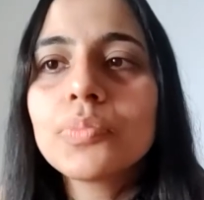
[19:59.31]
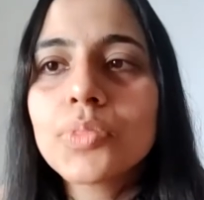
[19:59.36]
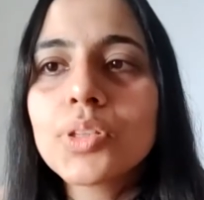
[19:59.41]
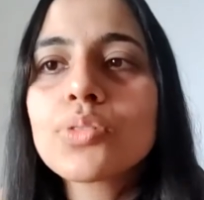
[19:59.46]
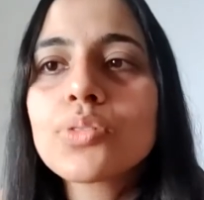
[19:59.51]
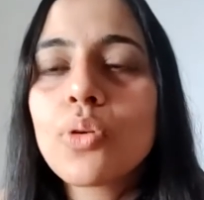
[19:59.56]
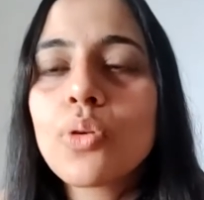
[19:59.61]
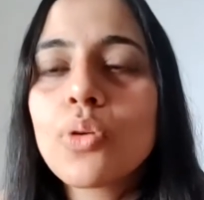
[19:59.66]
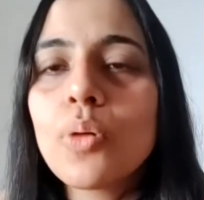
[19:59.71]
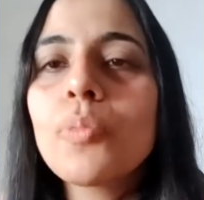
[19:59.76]

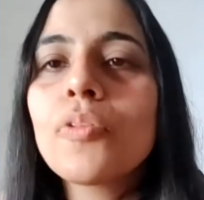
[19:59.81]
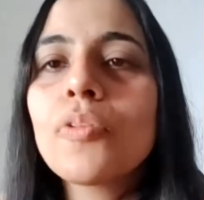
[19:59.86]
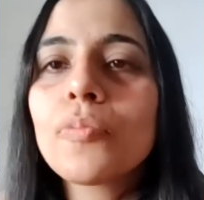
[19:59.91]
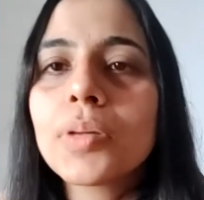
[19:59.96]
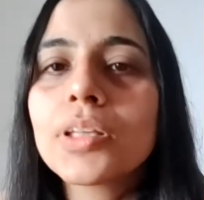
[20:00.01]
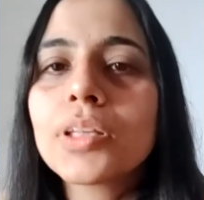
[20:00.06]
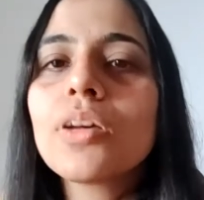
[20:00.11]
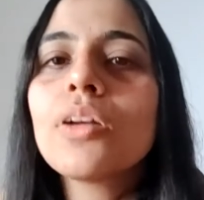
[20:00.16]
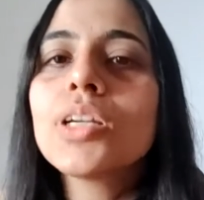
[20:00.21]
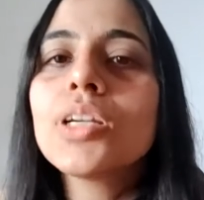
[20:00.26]
scope of
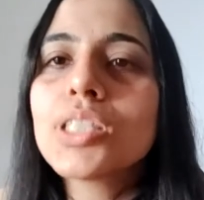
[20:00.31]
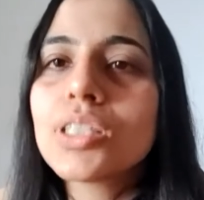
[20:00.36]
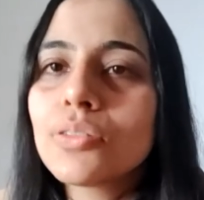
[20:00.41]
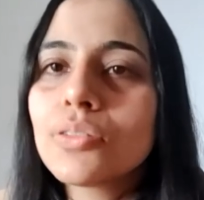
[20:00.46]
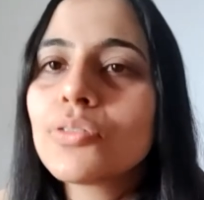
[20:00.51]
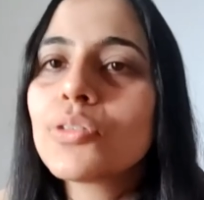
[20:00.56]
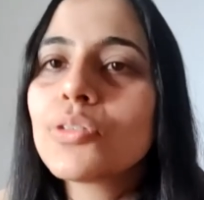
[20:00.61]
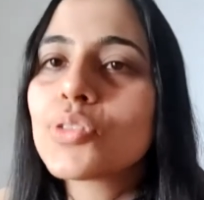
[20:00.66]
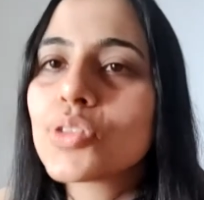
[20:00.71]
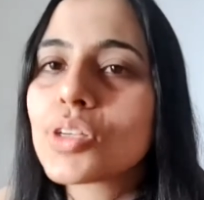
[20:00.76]
pathology in
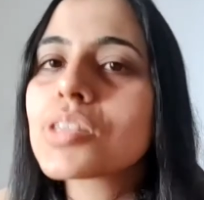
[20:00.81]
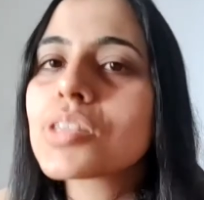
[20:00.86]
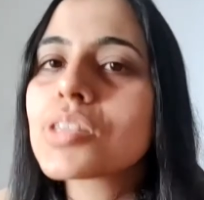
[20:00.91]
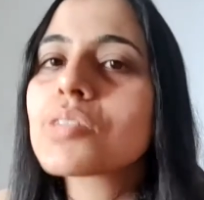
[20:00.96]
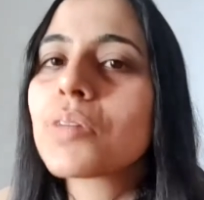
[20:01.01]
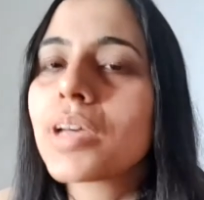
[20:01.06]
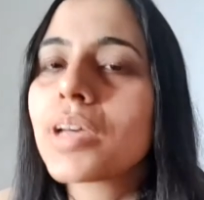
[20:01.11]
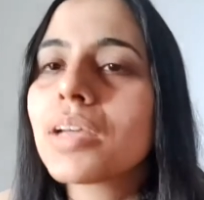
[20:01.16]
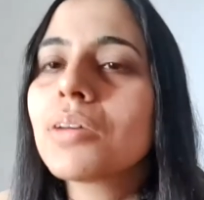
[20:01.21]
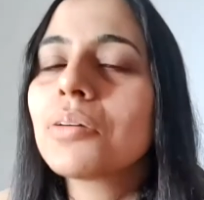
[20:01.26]
future is
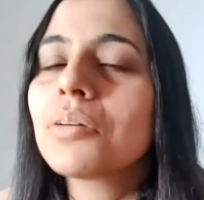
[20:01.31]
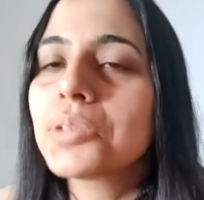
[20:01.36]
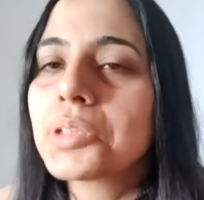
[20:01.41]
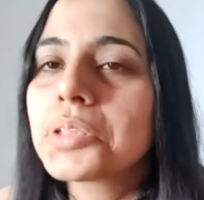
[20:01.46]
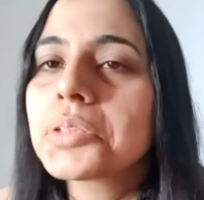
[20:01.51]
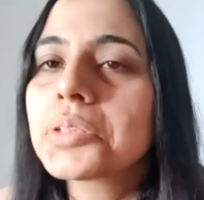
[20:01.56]
very good.